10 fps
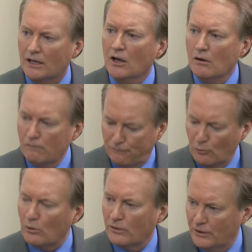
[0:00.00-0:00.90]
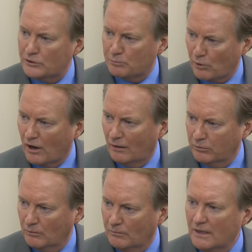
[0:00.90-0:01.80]
yes, yes. for this
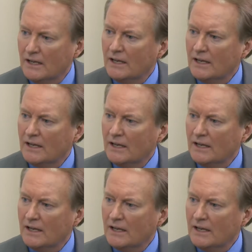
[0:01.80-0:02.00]
problem.